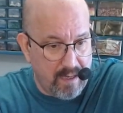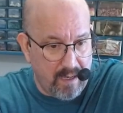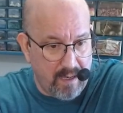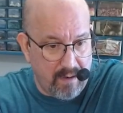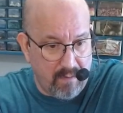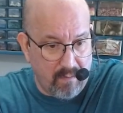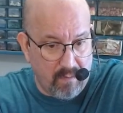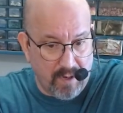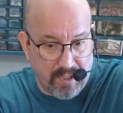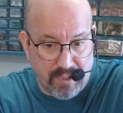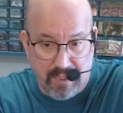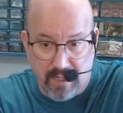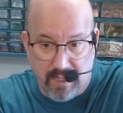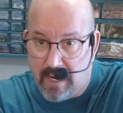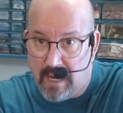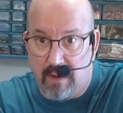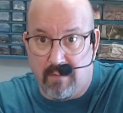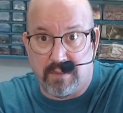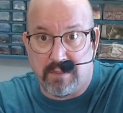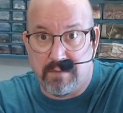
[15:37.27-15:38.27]
which
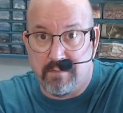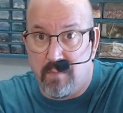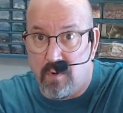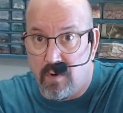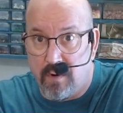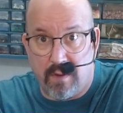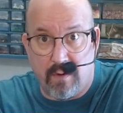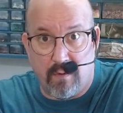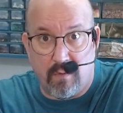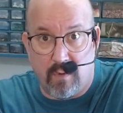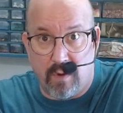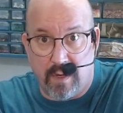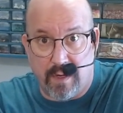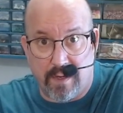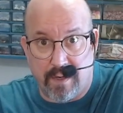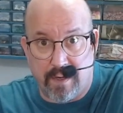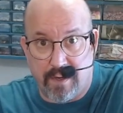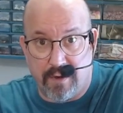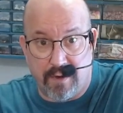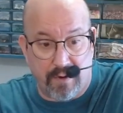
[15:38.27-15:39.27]
I was more than willing
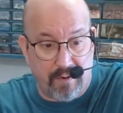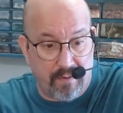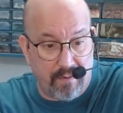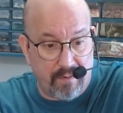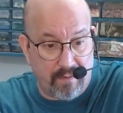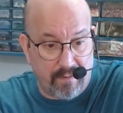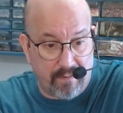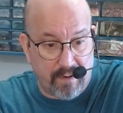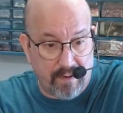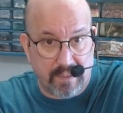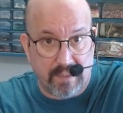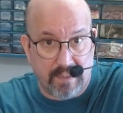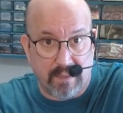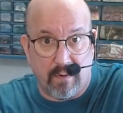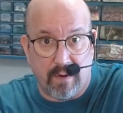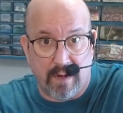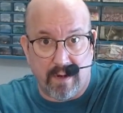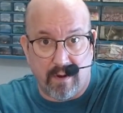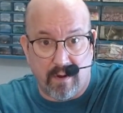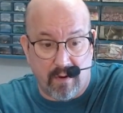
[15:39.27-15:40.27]
to do because I
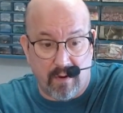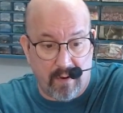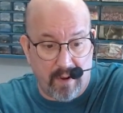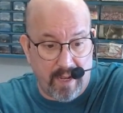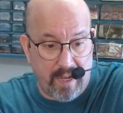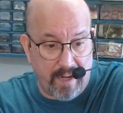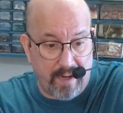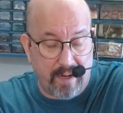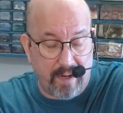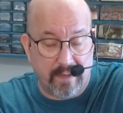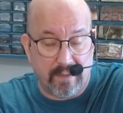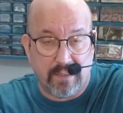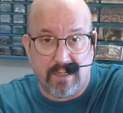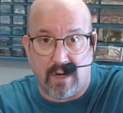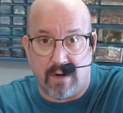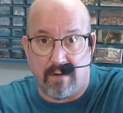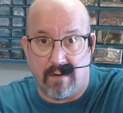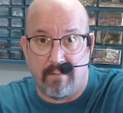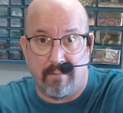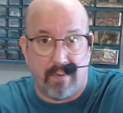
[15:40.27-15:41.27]
wanted to go ahead and
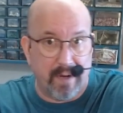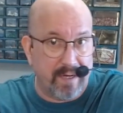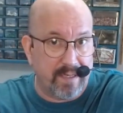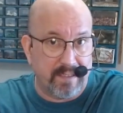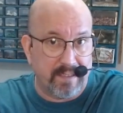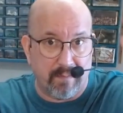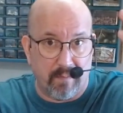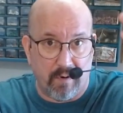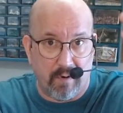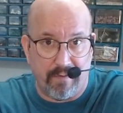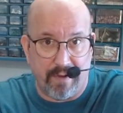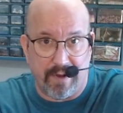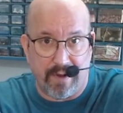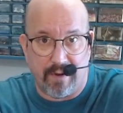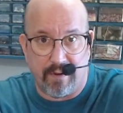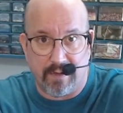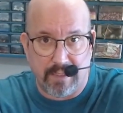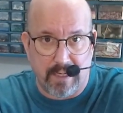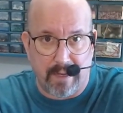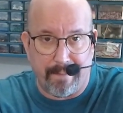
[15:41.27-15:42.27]
start putting some more
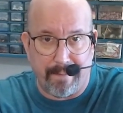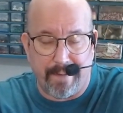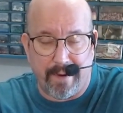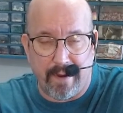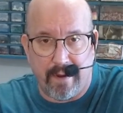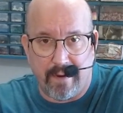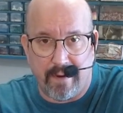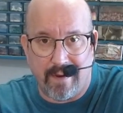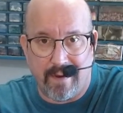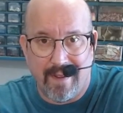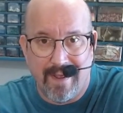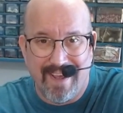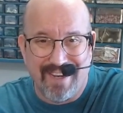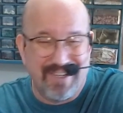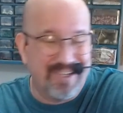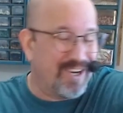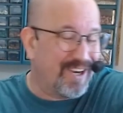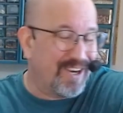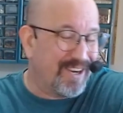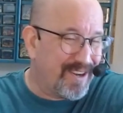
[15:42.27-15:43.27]
videos up on
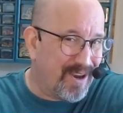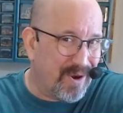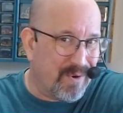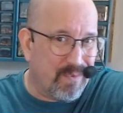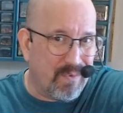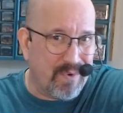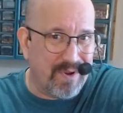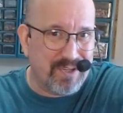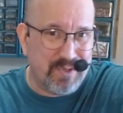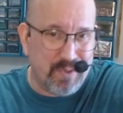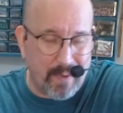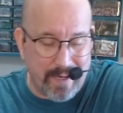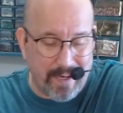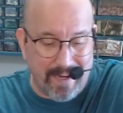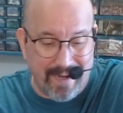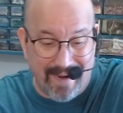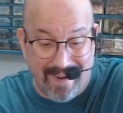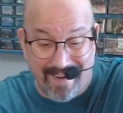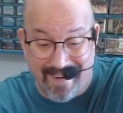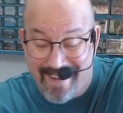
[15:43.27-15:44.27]
Junkyard
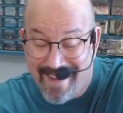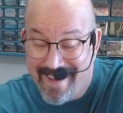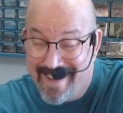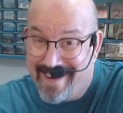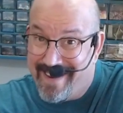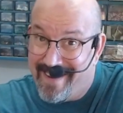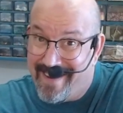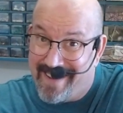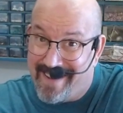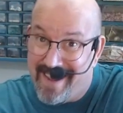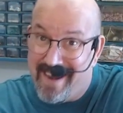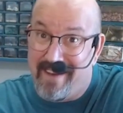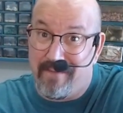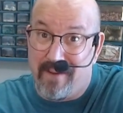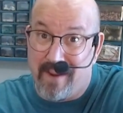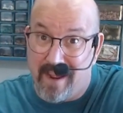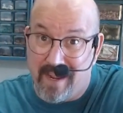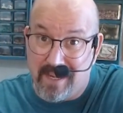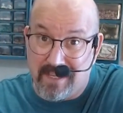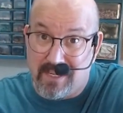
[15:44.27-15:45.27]
129. Now, again, if
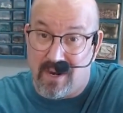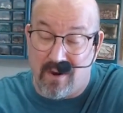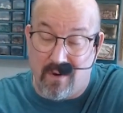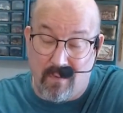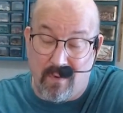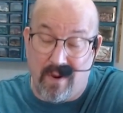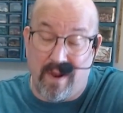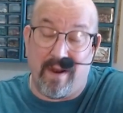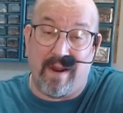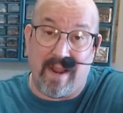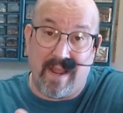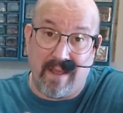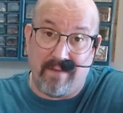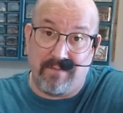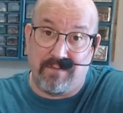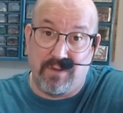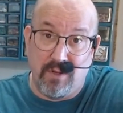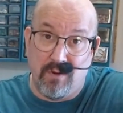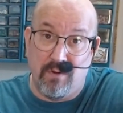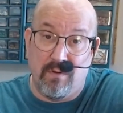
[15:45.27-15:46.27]
you guys aren't aware, I have
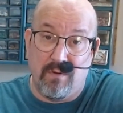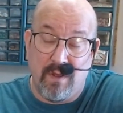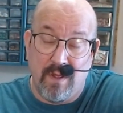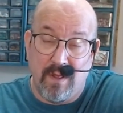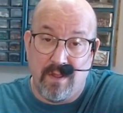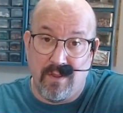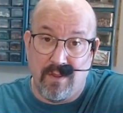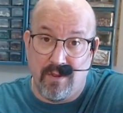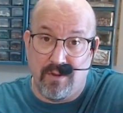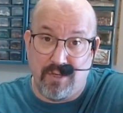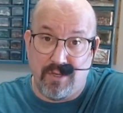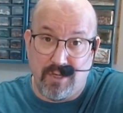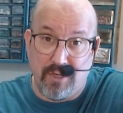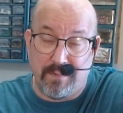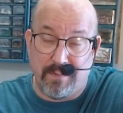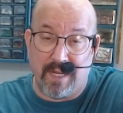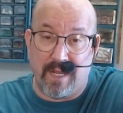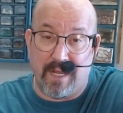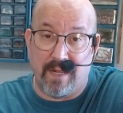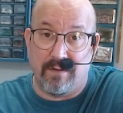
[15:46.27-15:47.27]
two YouTube
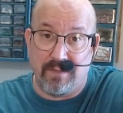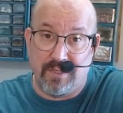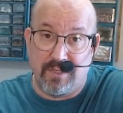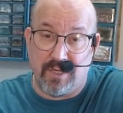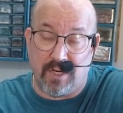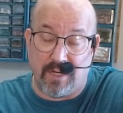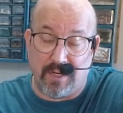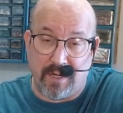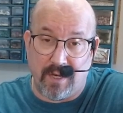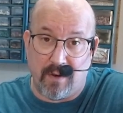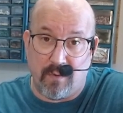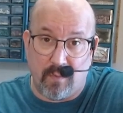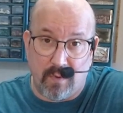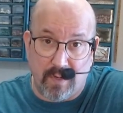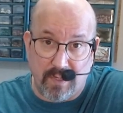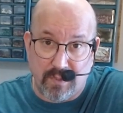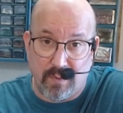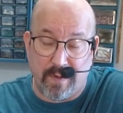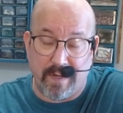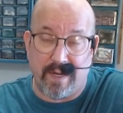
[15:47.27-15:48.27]
channels, Junkyard
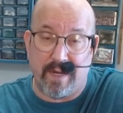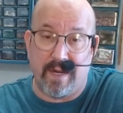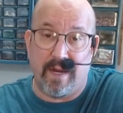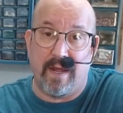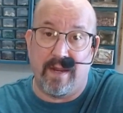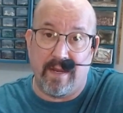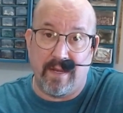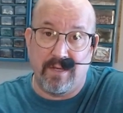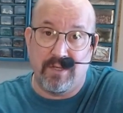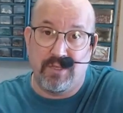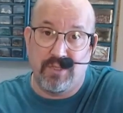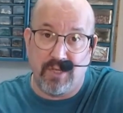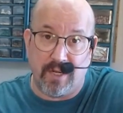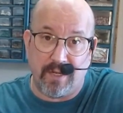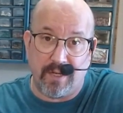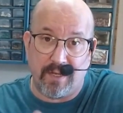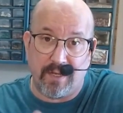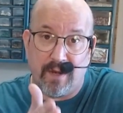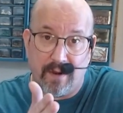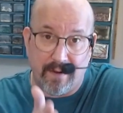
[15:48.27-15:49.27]
129 and
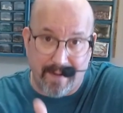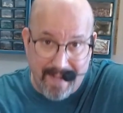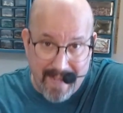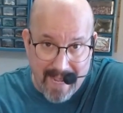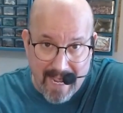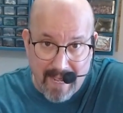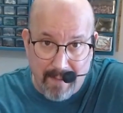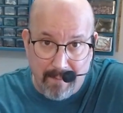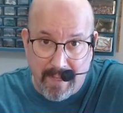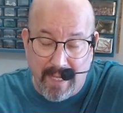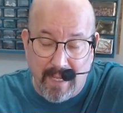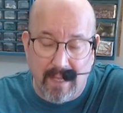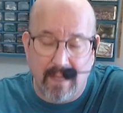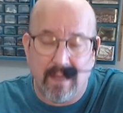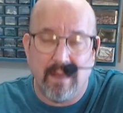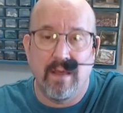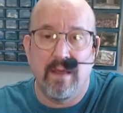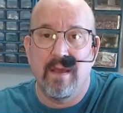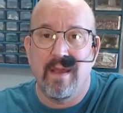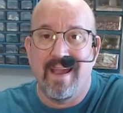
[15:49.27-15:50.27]
Junkyard Gaming.
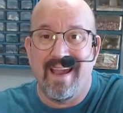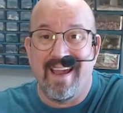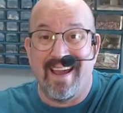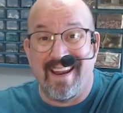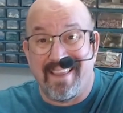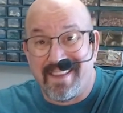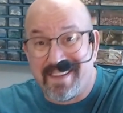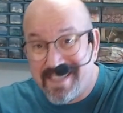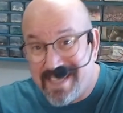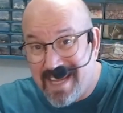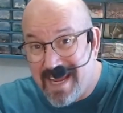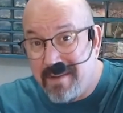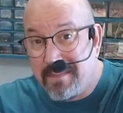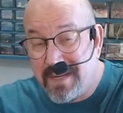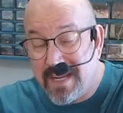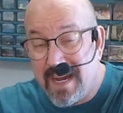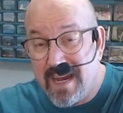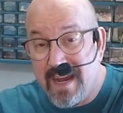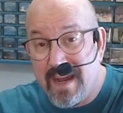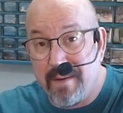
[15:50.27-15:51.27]
And at the same
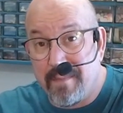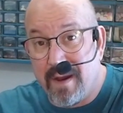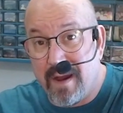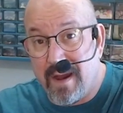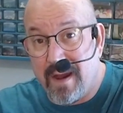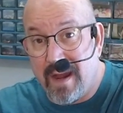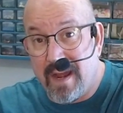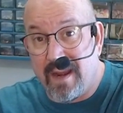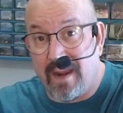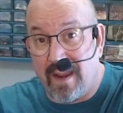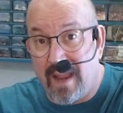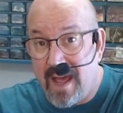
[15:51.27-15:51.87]
time, I